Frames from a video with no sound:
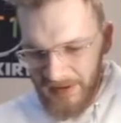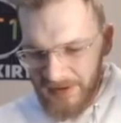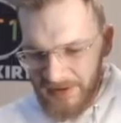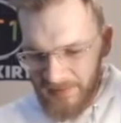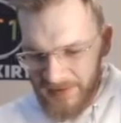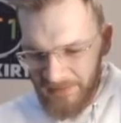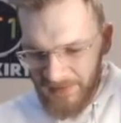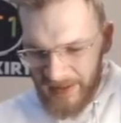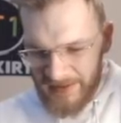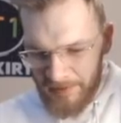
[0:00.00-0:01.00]
So Mr.
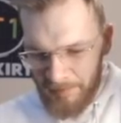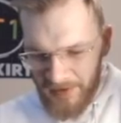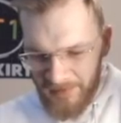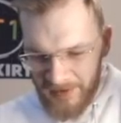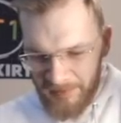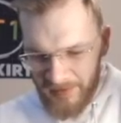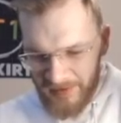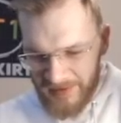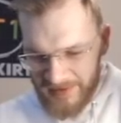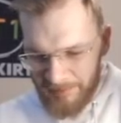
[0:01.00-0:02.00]
Fantastic pre-fight
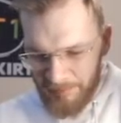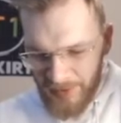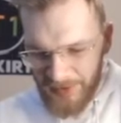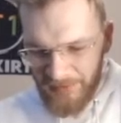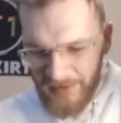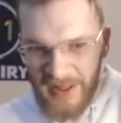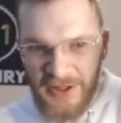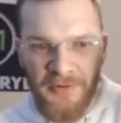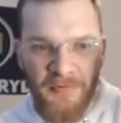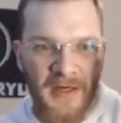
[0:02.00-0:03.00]
ability is that
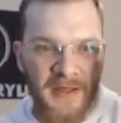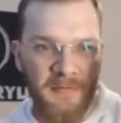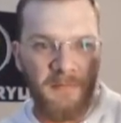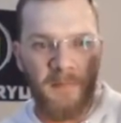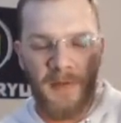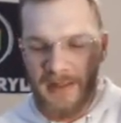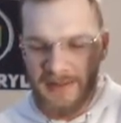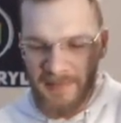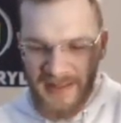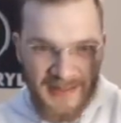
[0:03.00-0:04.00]
Petrification Ray is
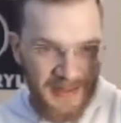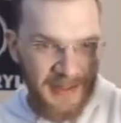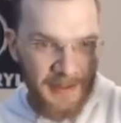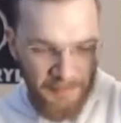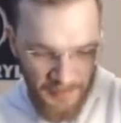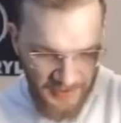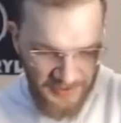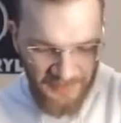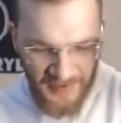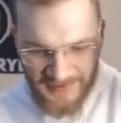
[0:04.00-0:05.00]
basically a
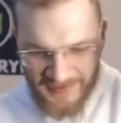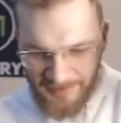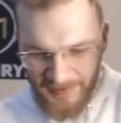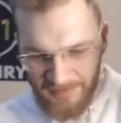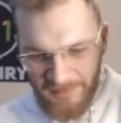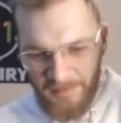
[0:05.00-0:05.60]
petrified debuff.